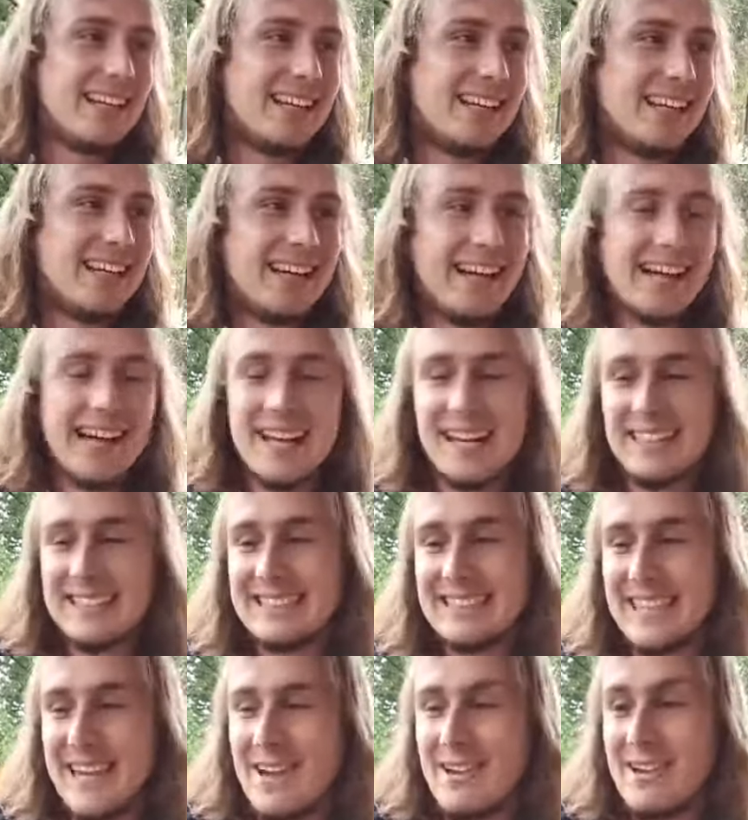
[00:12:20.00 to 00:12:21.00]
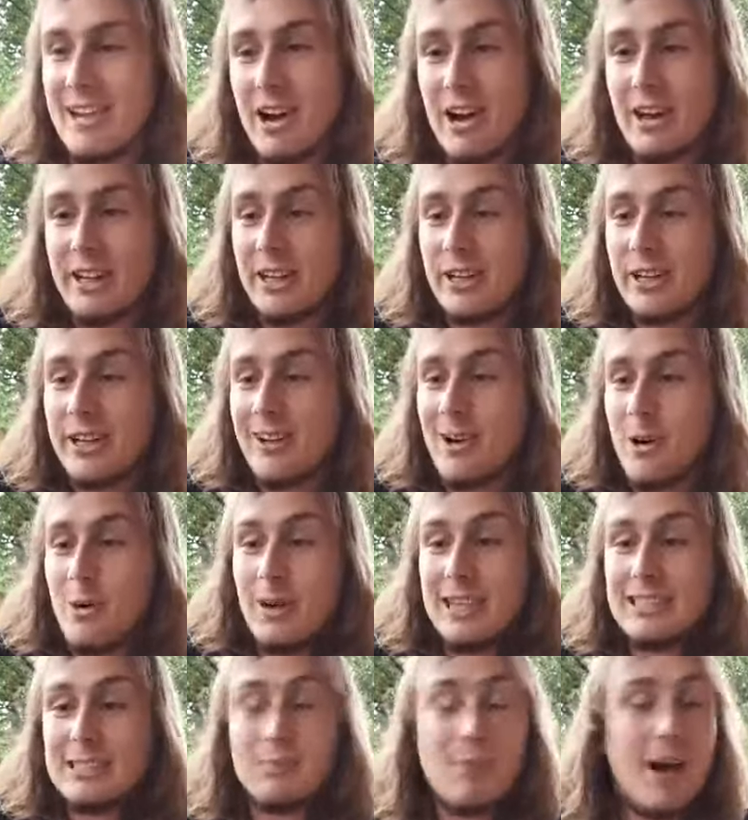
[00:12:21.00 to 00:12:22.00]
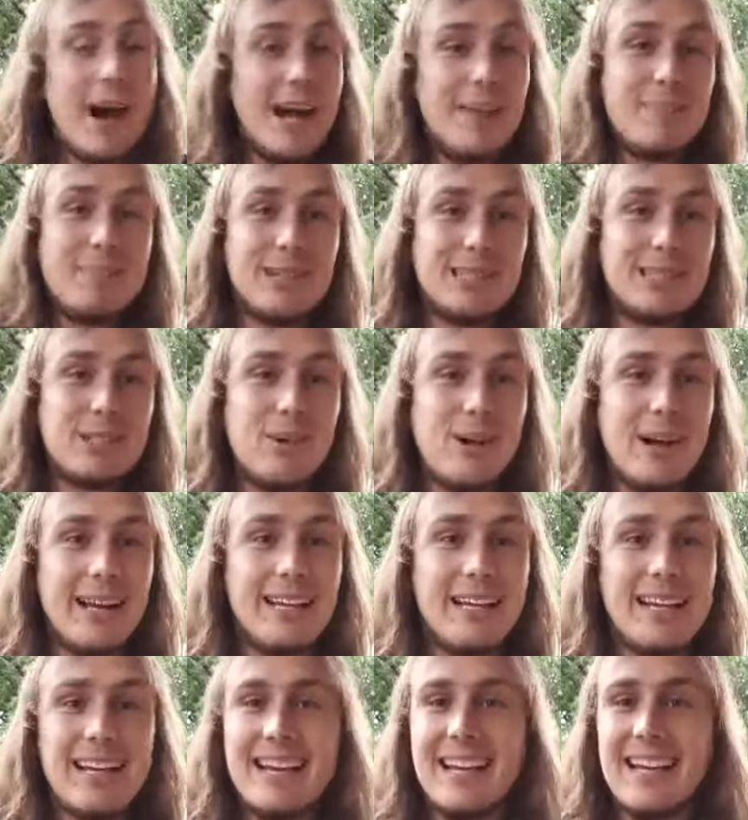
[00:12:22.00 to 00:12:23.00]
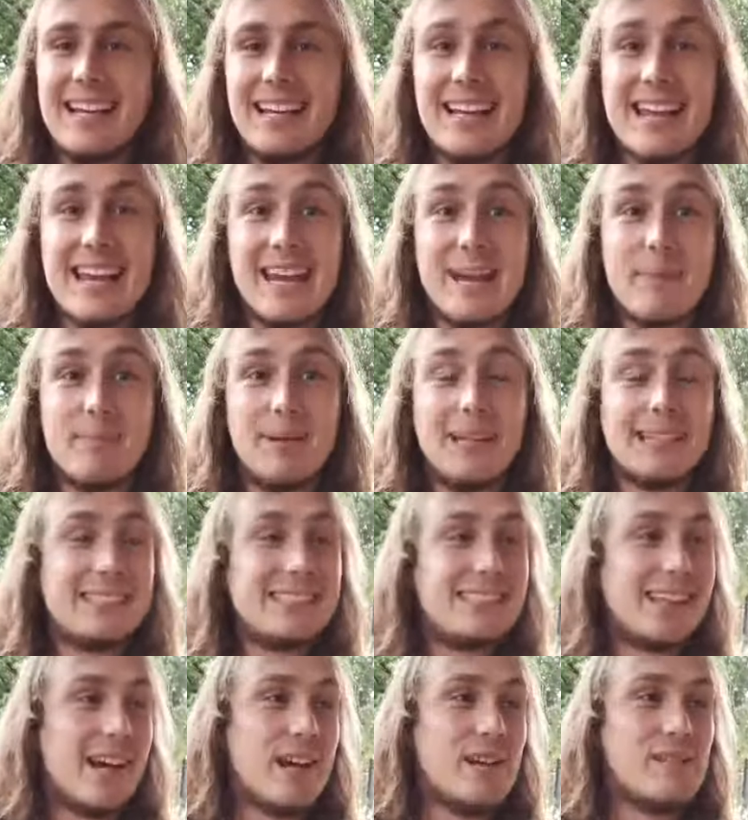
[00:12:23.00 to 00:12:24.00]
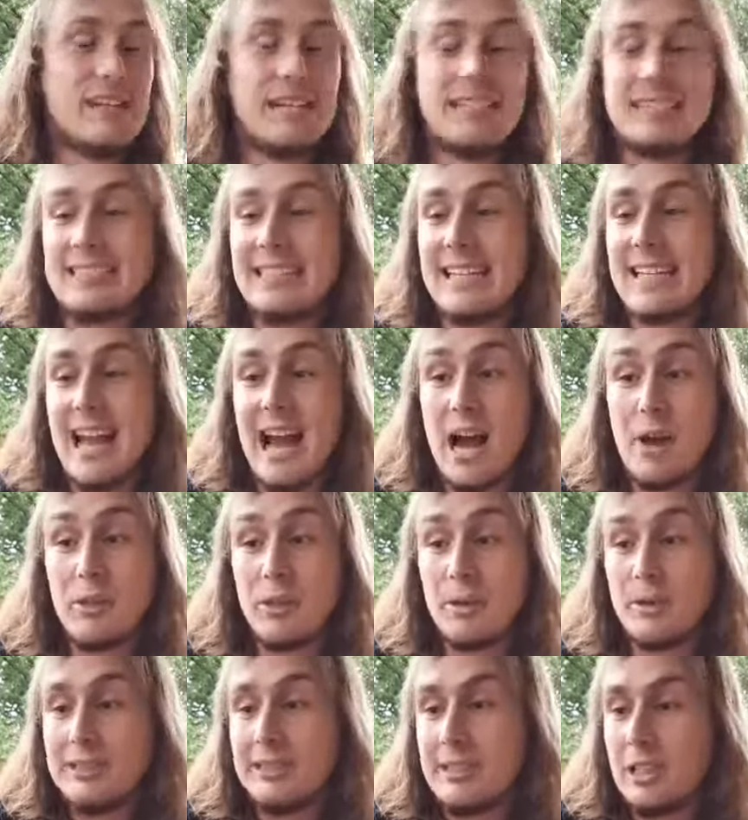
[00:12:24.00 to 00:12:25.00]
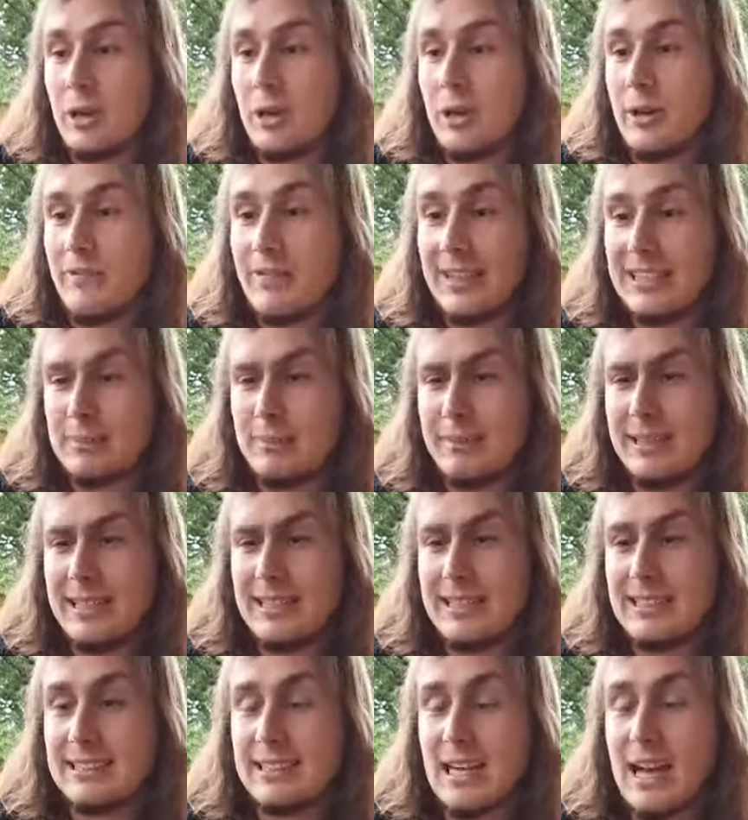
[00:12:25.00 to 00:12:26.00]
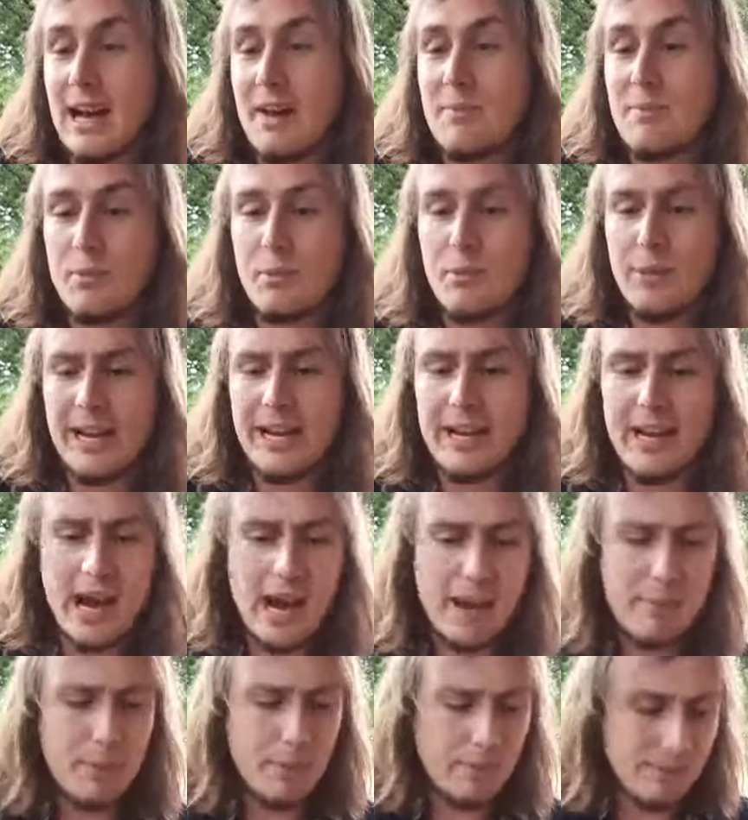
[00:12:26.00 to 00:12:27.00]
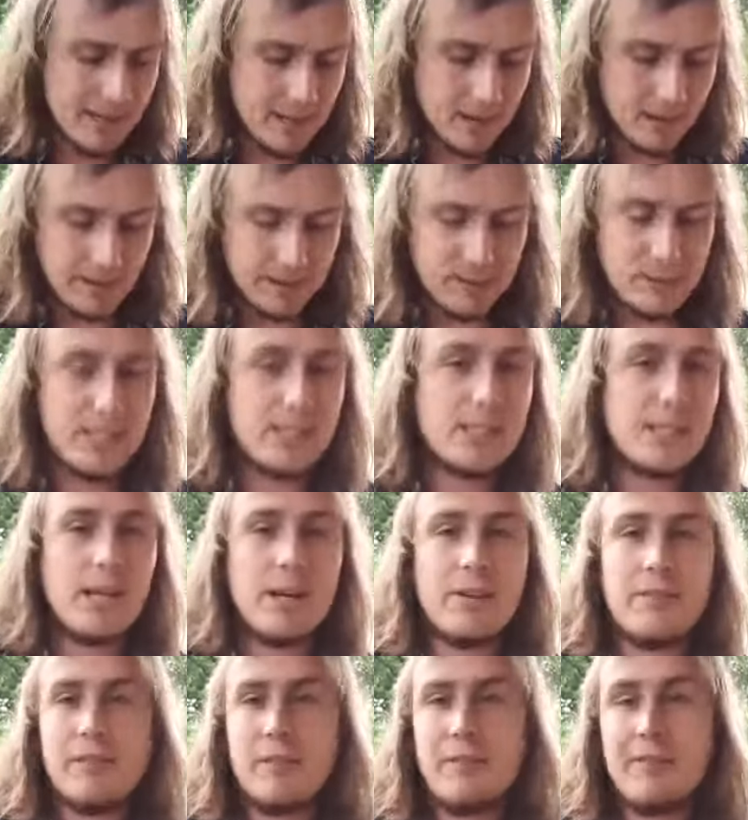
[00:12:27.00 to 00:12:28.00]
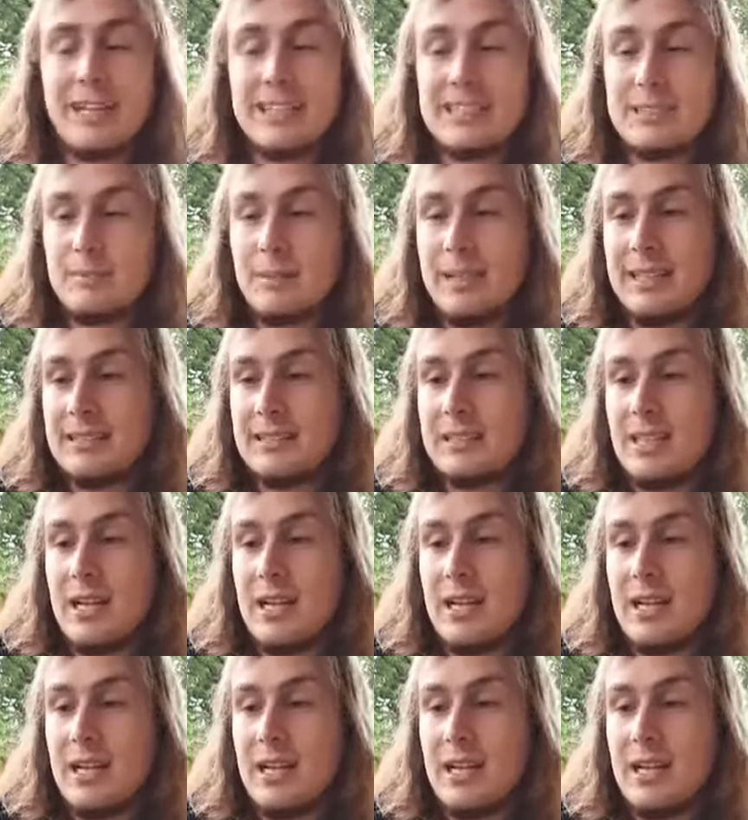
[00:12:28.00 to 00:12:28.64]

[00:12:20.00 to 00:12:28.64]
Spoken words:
You can always mine Bitcoin, get a big server, see how the return on investment is. I've read up a bit on the return of investment